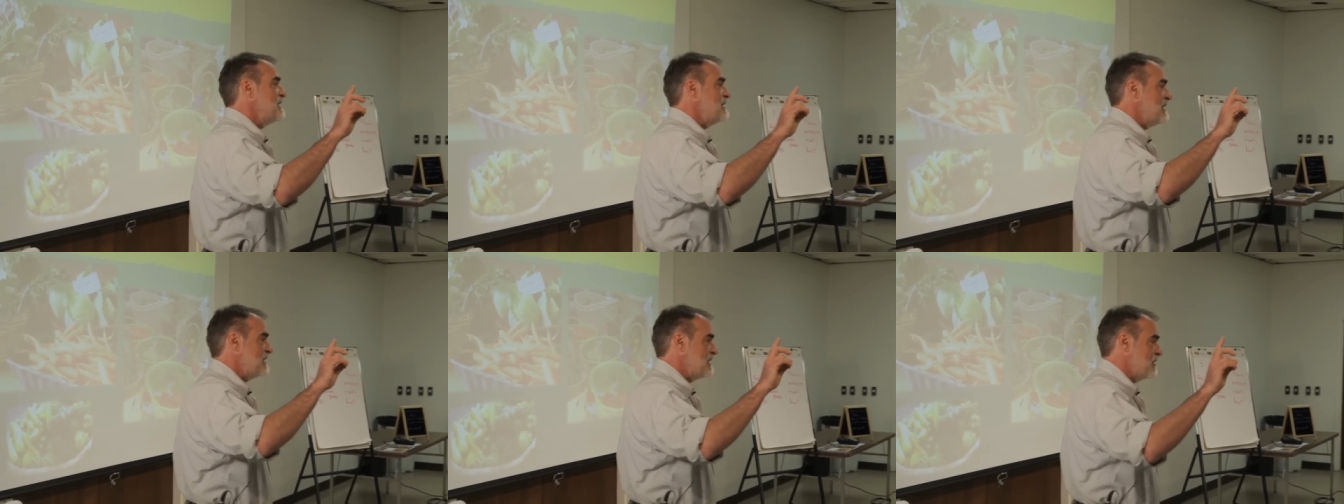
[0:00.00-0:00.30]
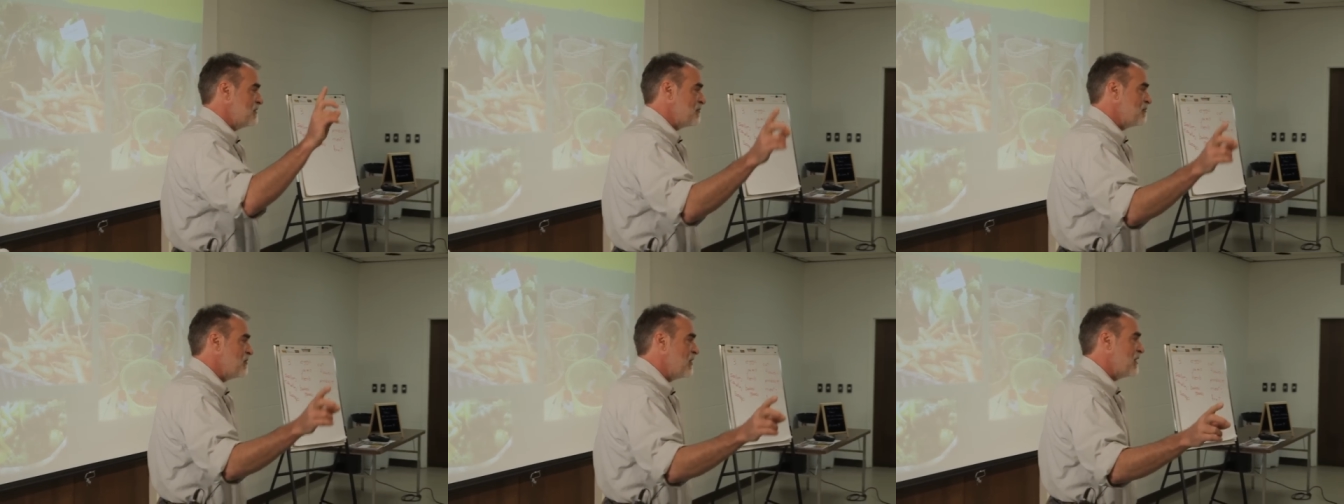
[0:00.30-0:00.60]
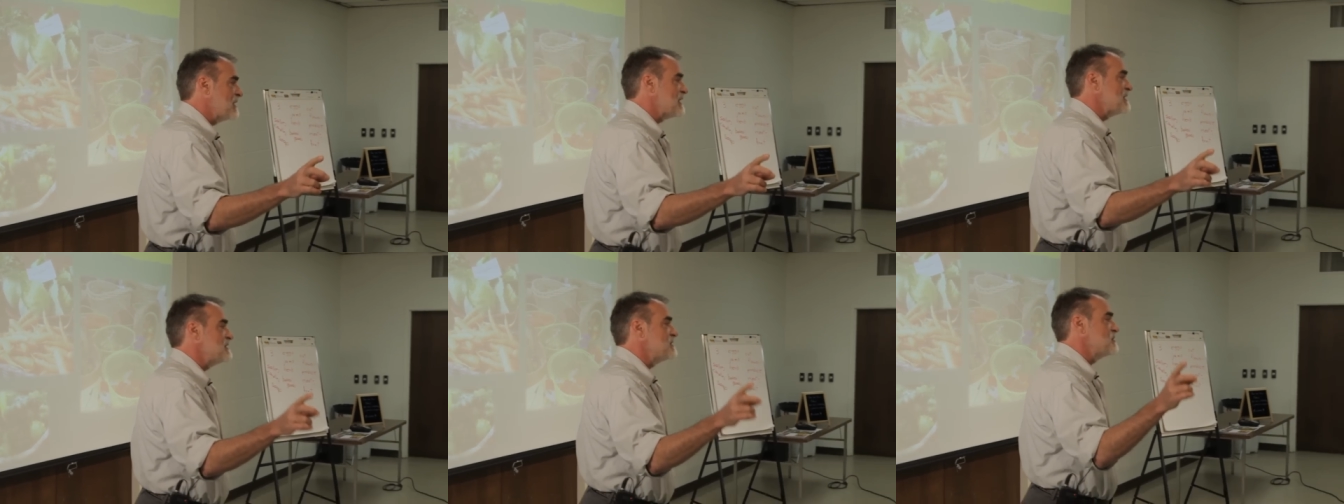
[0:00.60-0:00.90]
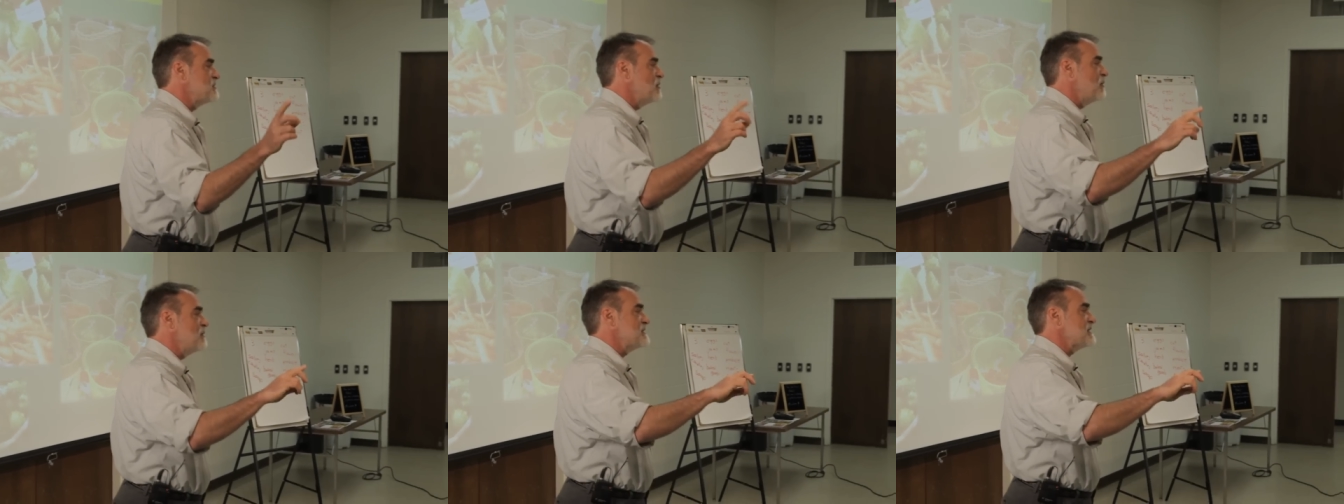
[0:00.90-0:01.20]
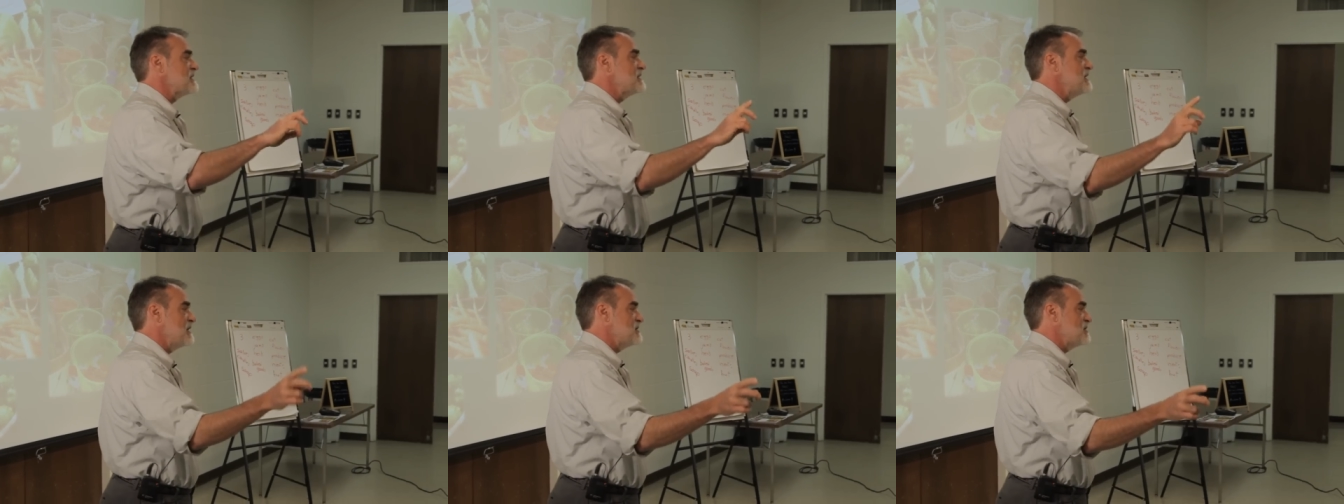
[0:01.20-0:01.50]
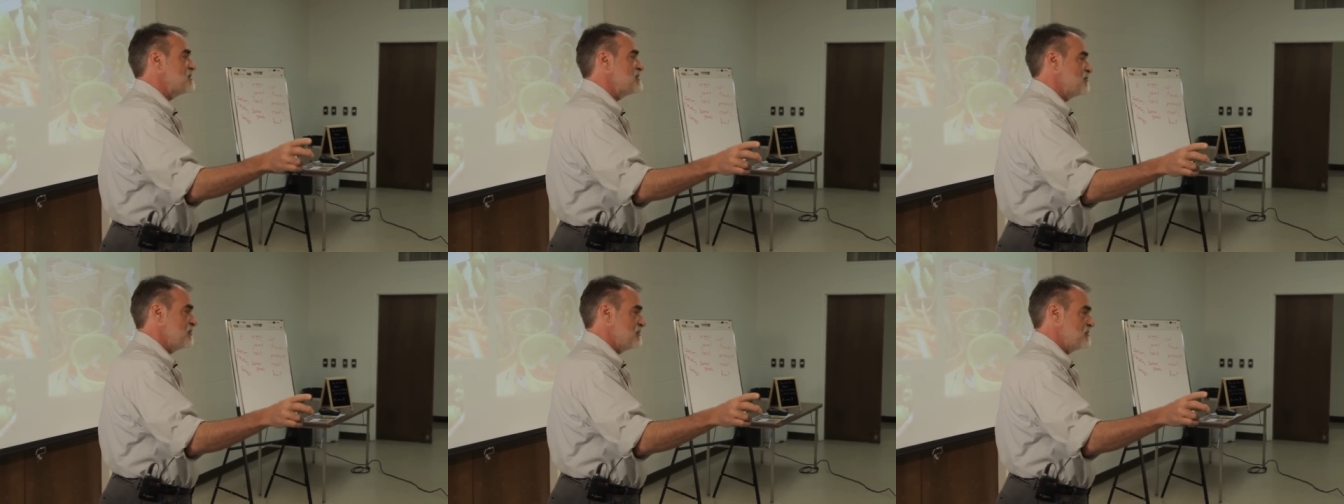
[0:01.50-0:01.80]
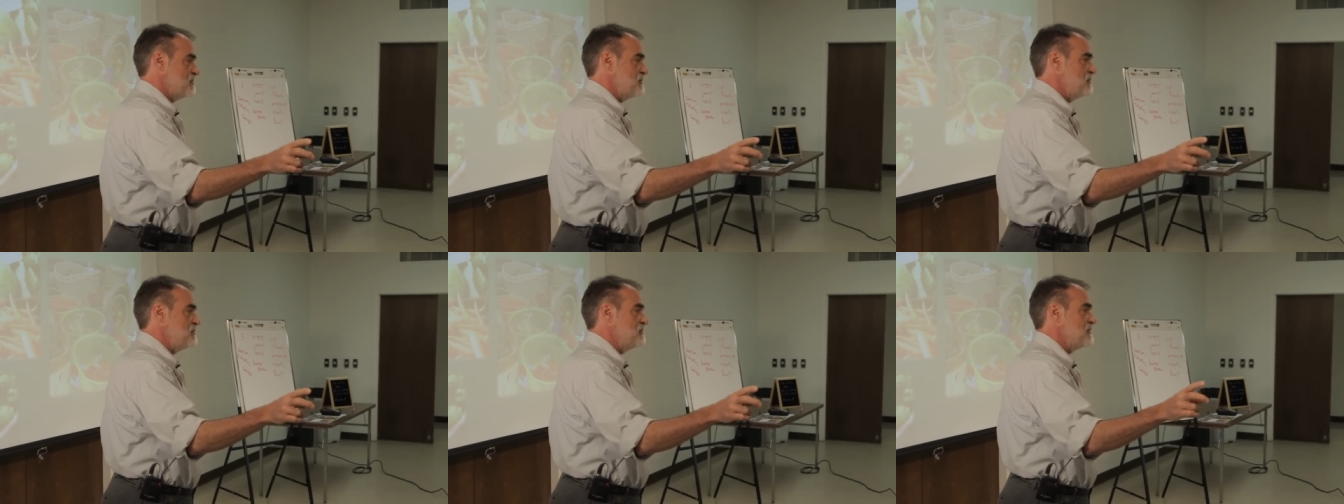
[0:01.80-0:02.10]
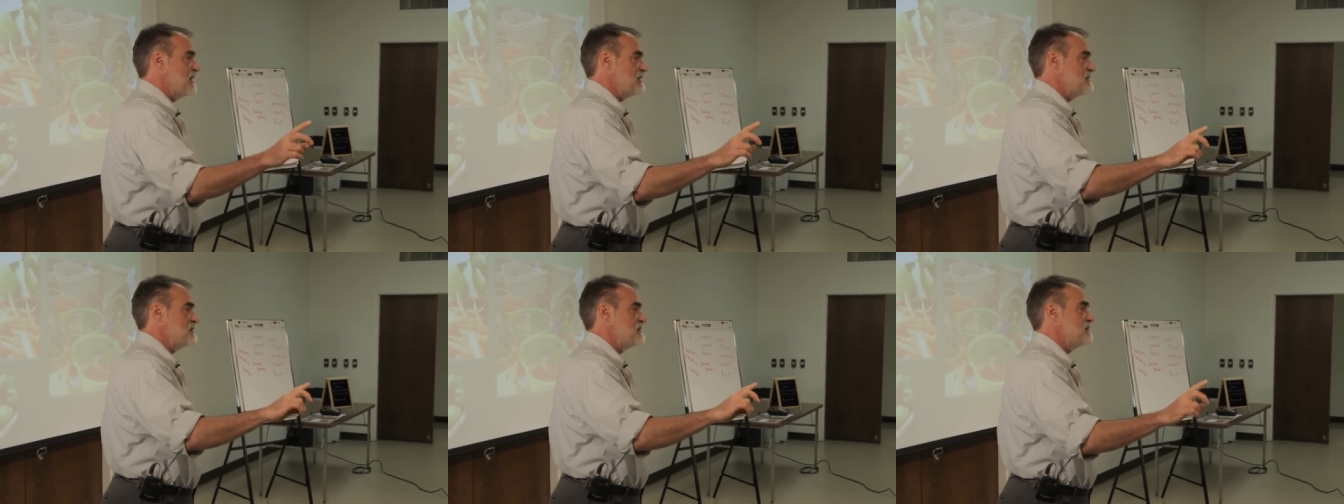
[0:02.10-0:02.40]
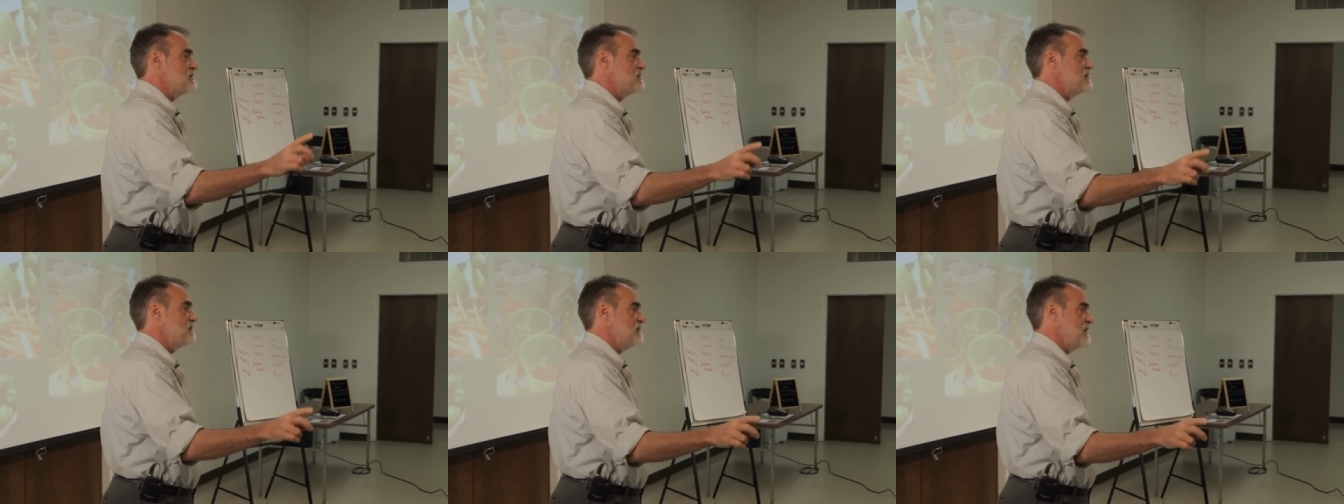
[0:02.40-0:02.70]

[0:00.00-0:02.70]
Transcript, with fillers: and other markets, go as a customer too, not just as a